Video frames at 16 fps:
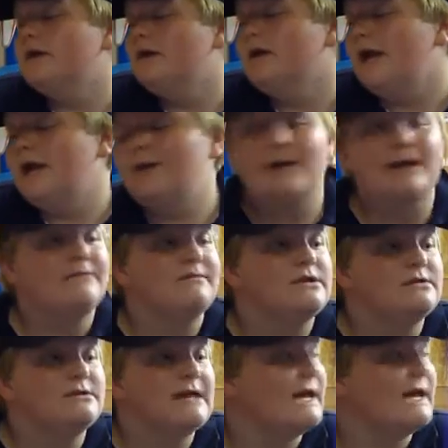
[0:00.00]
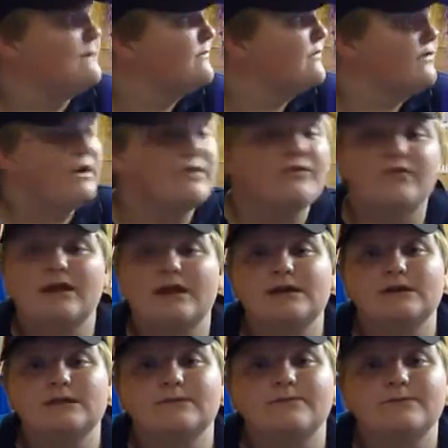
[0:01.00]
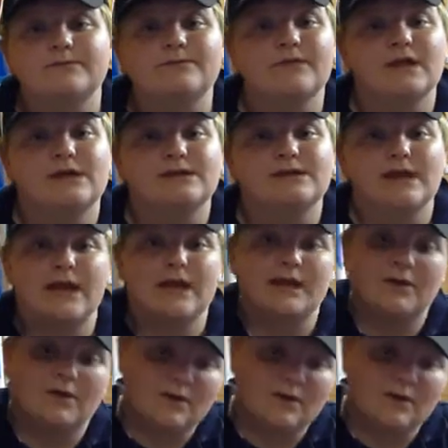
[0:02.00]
Anyway, this is Adam300S saying